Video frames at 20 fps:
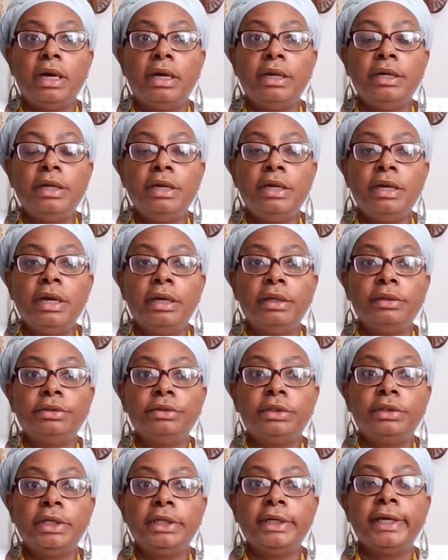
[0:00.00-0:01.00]

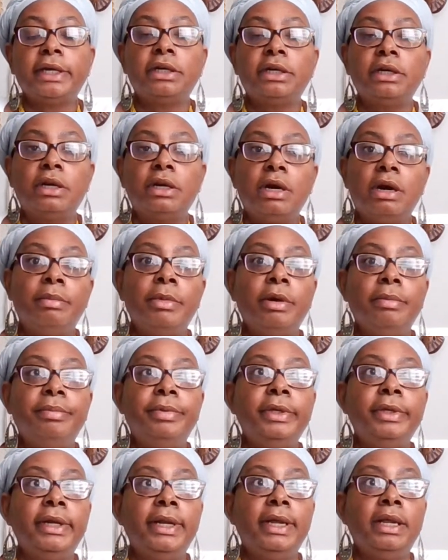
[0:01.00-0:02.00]
another thing that could come up
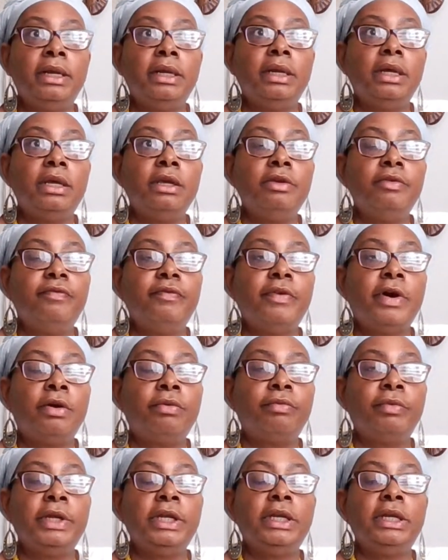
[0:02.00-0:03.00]
in an
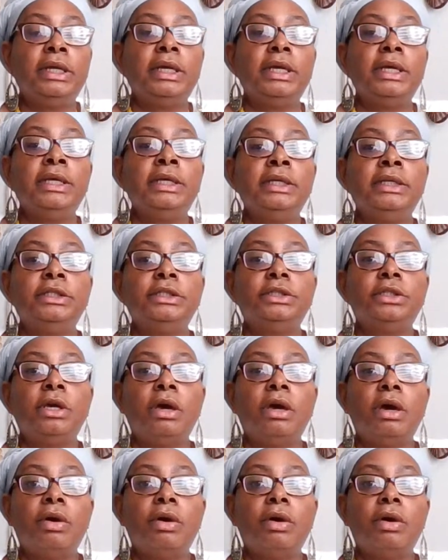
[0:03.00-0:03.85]
Ifa reading is